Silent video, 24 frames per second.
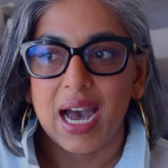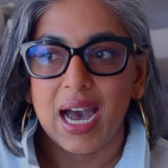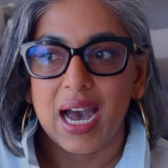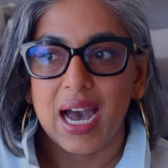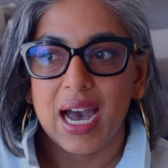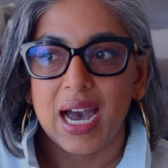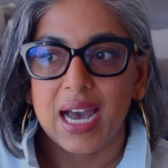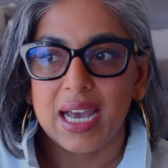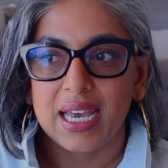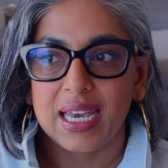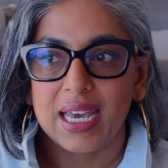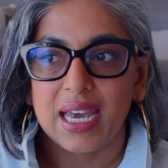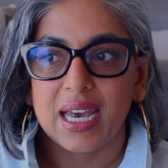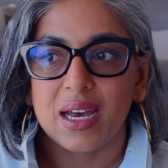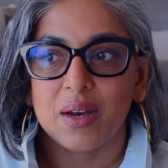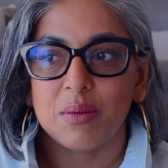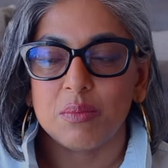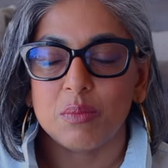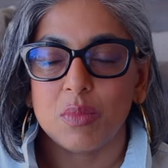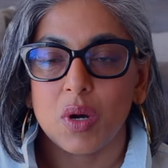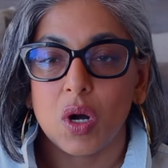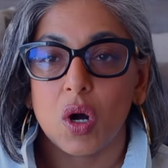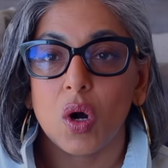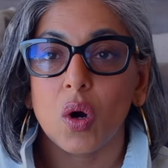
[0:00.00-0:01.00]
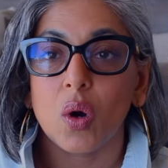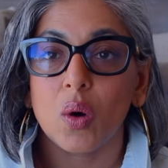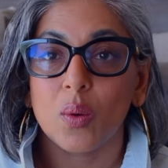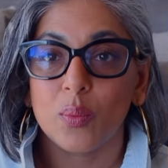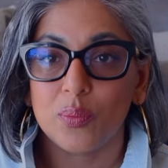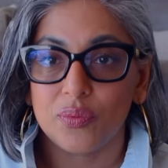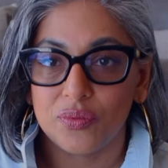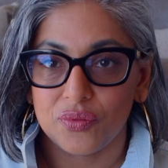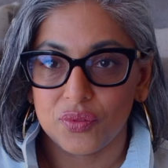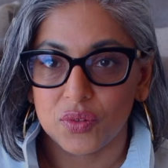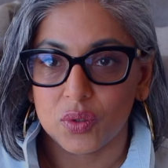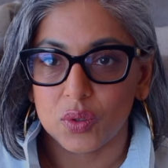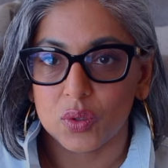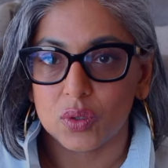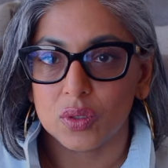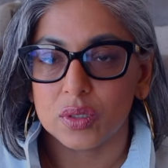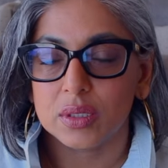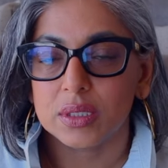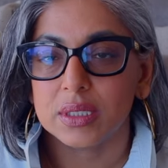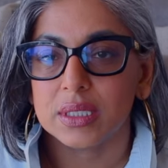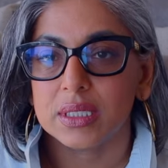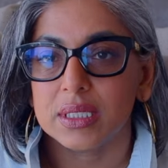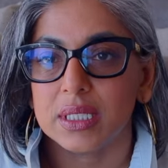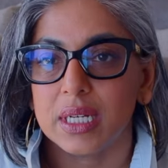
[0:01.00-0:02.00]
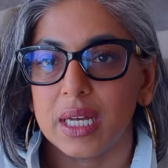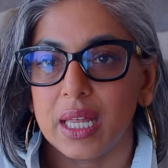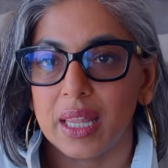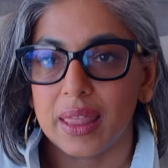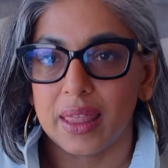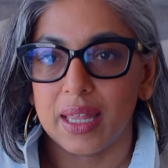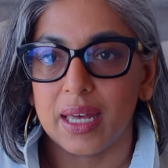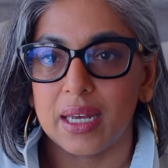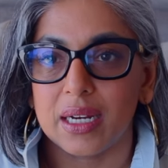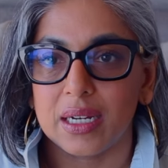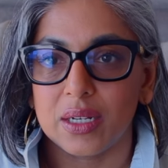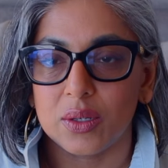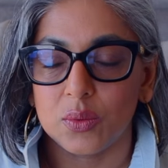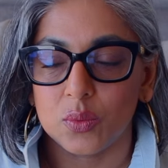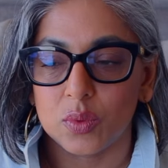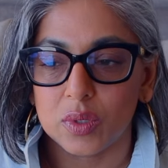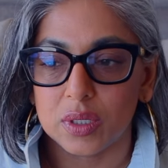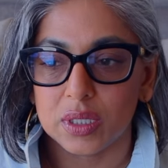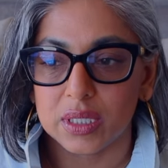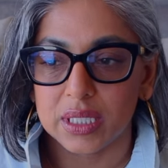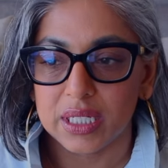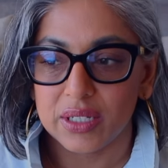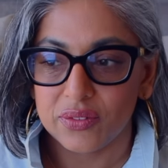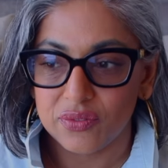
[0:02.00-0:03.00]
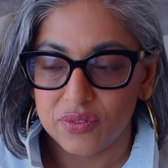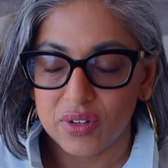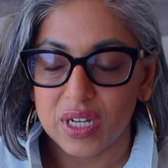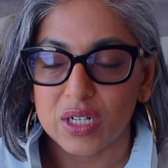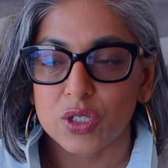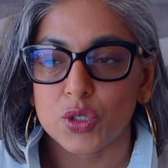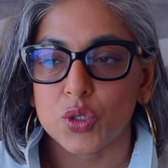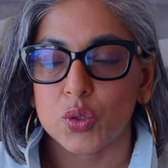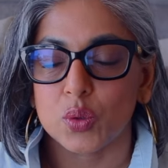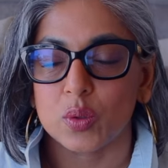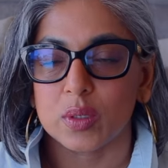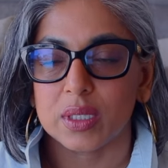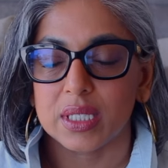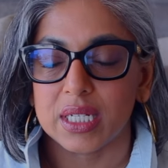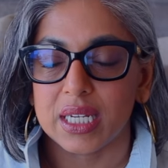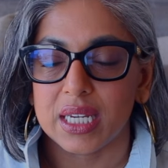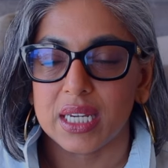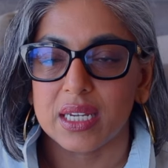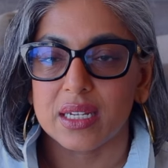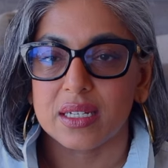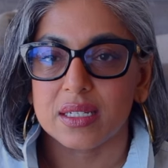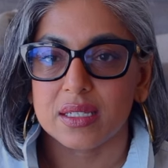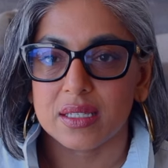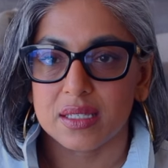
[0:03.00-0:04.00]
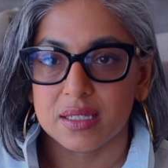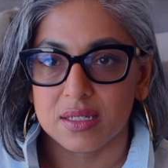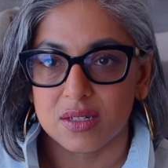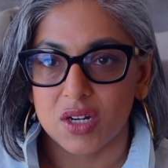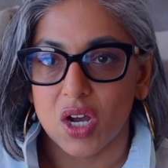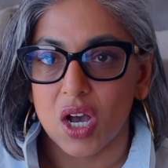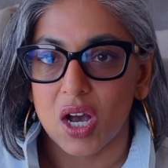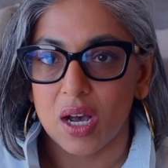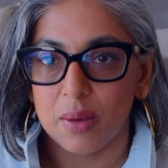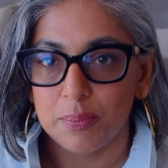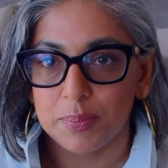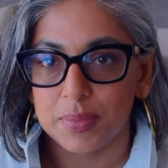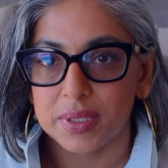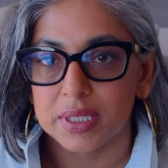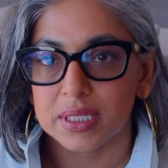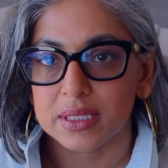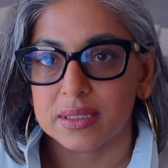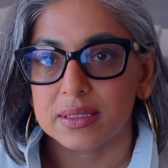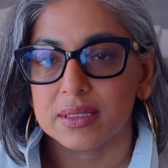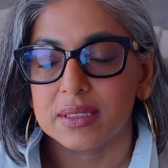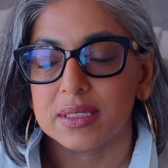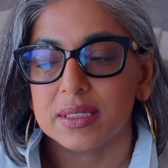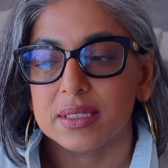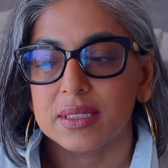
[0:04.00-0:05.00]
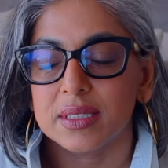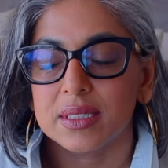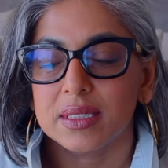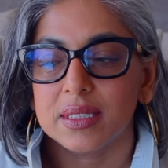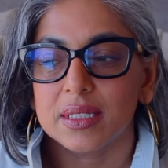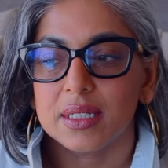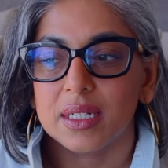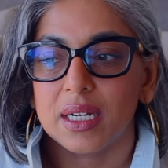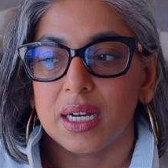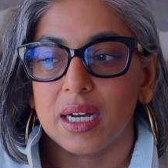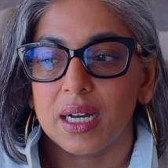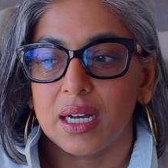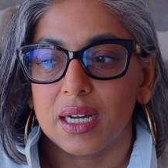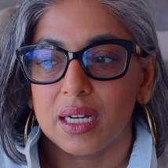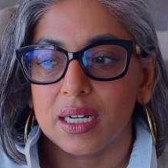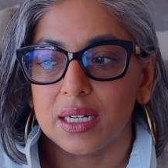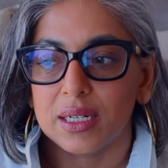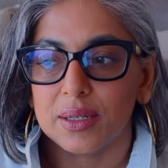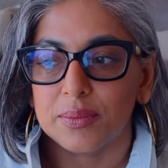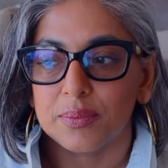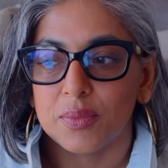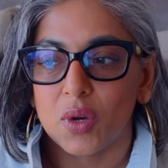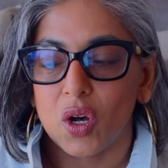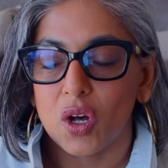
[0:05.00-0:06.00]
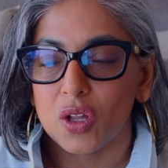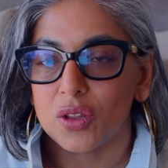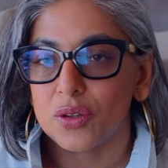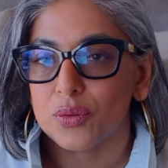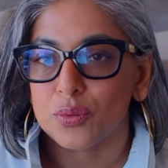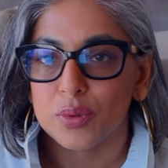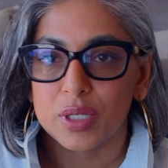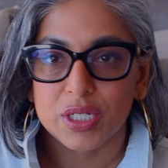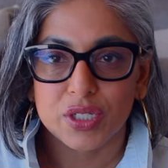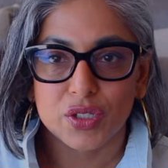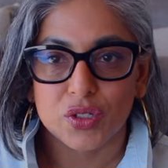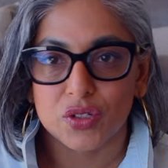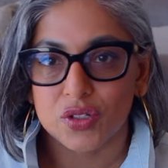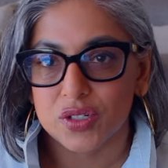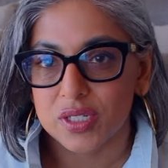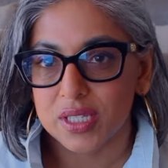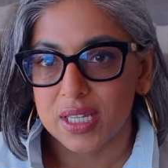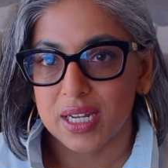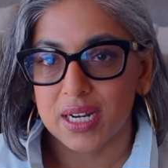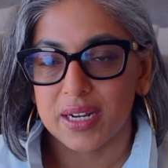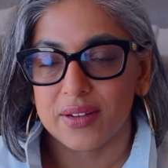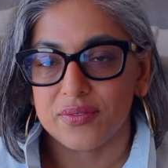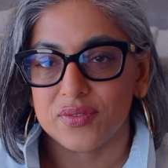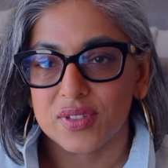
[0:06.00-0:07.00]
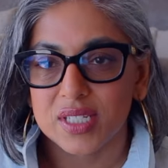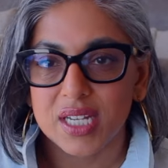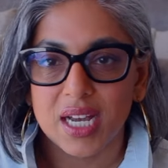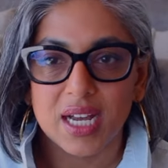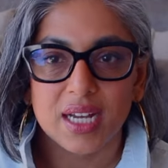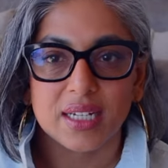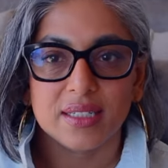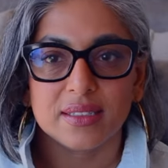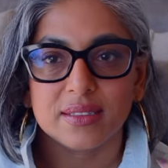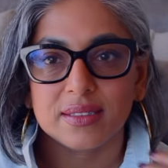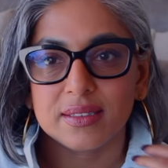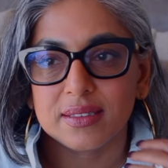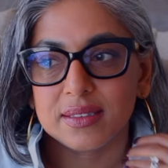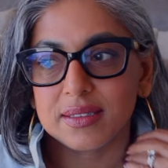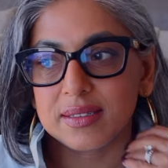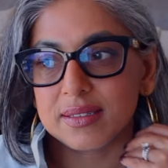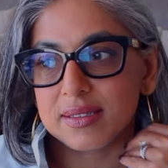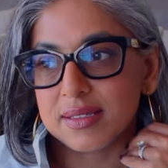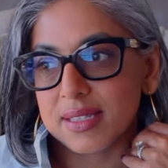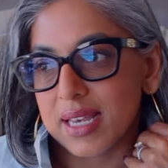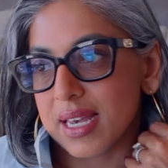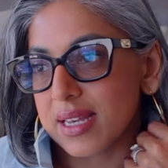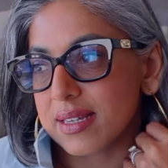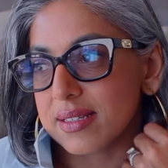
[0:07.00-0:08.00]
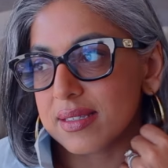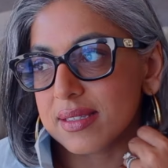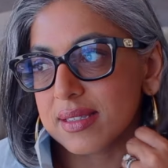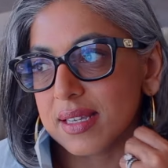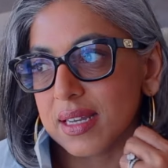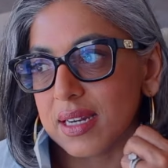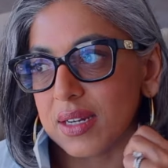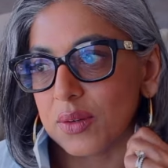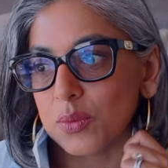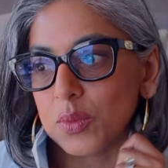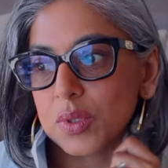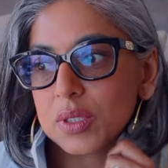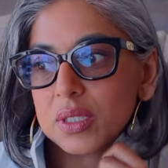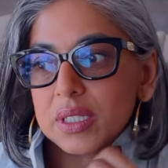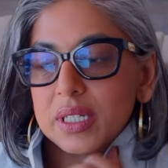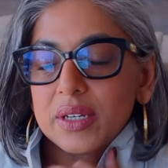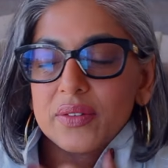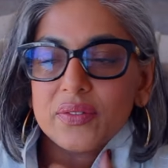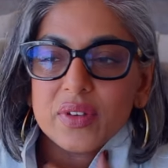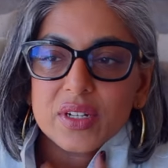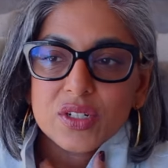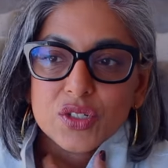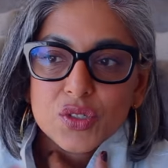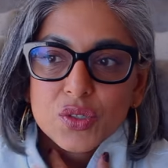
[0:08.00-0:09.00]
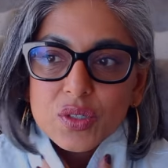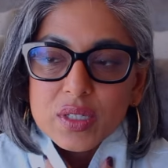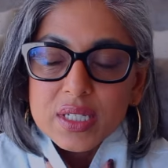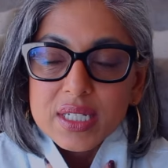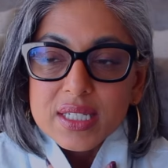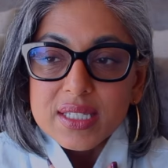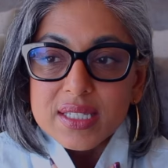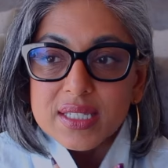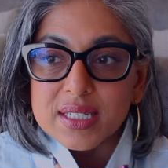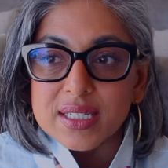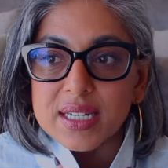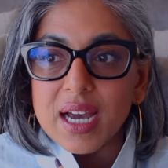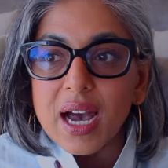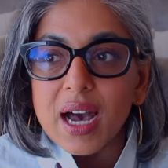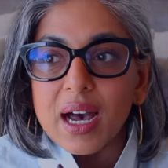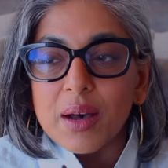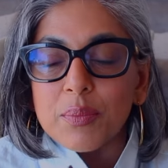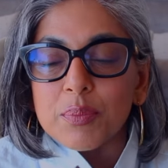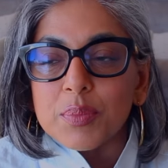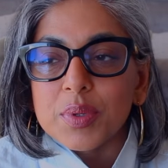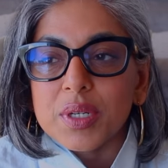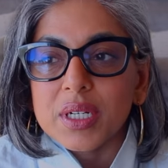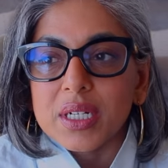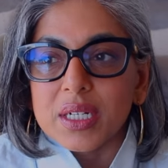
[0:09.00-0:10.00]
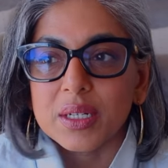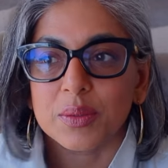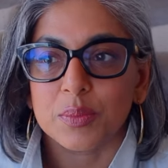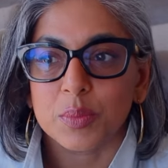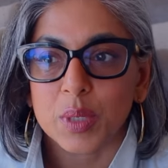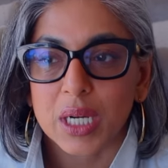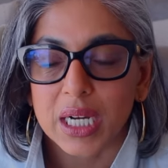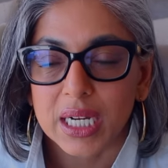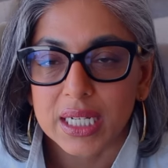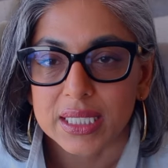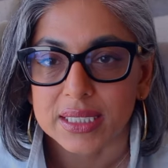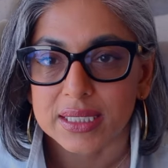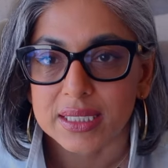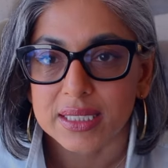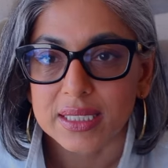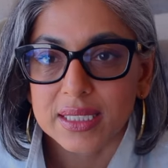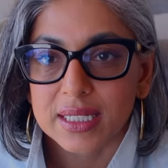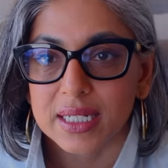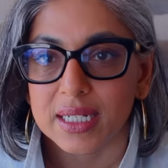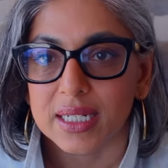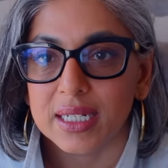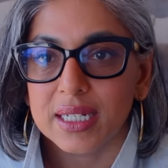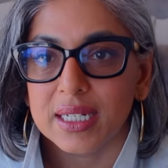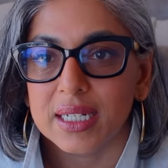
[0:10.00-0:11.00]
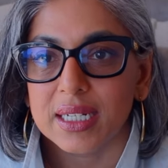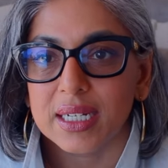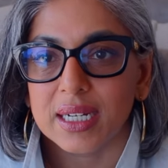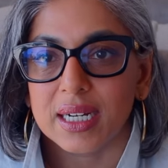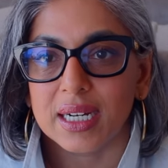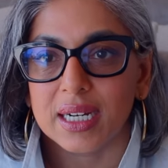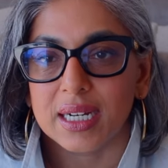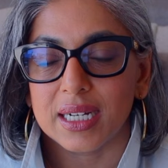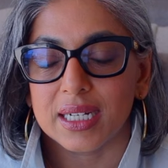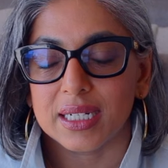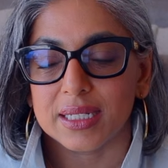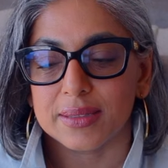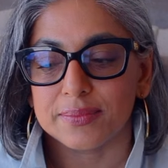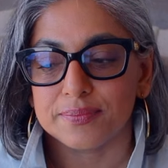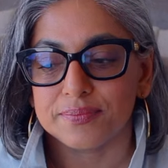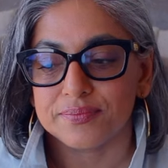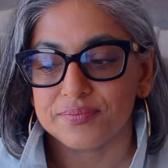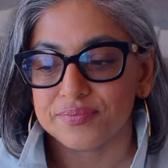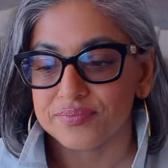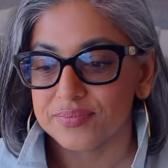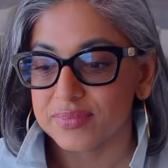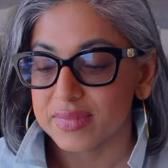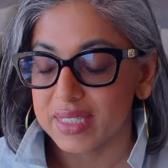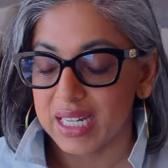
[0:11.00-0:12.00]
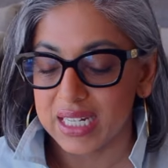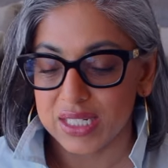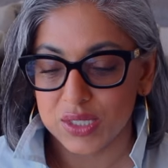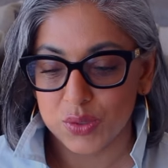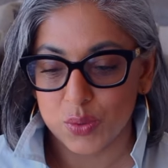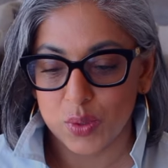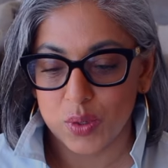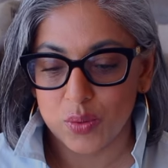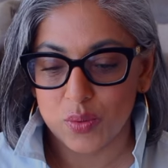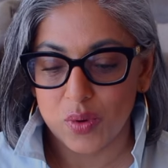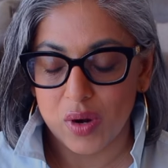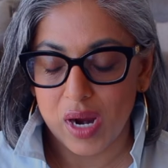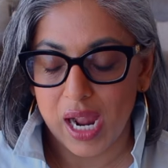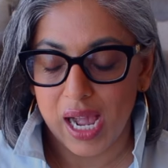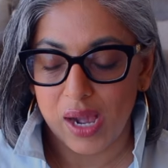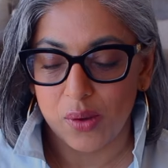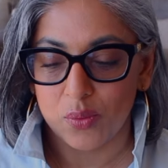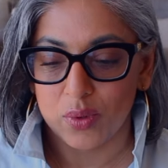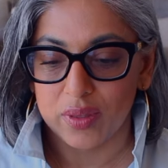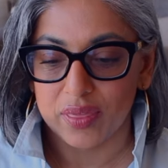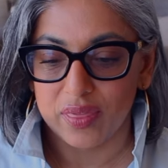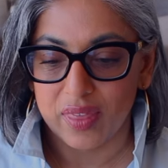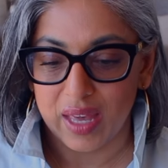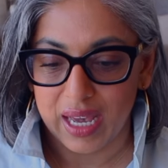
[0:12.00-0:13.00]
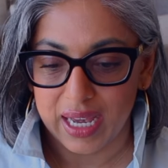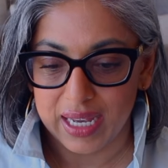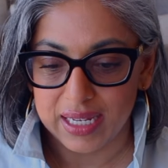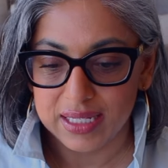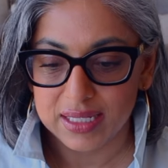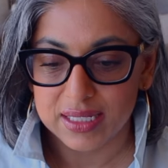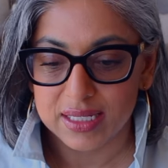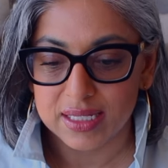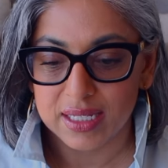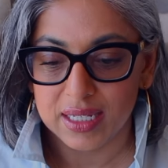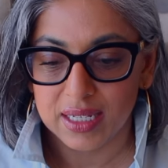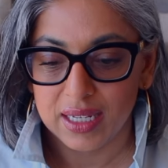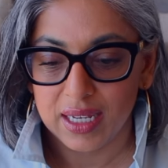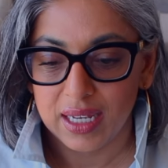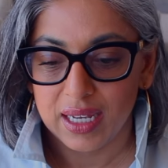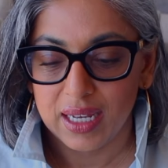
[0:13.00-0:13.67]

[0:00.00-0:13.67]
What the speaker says: I am hopeful that it will eventually stop. All the research that I've done says that it will eventually stop, but that's where we're at with that.